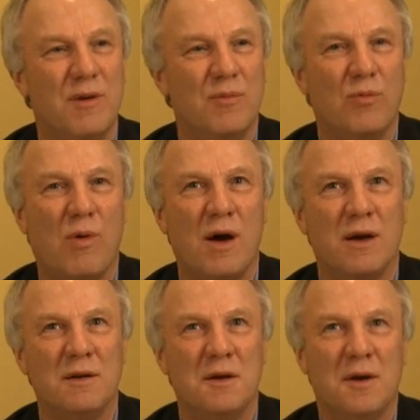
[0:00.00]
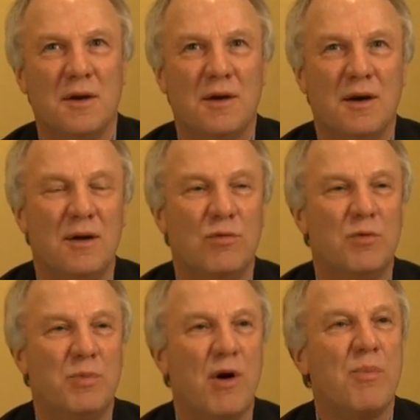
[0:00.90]
Number one
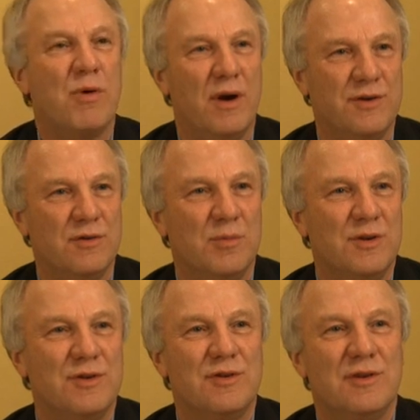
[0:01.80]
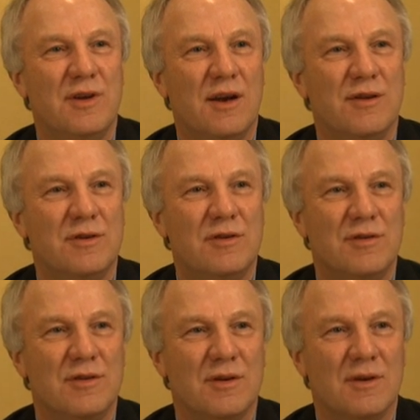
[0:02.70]
would be operational business intelligence.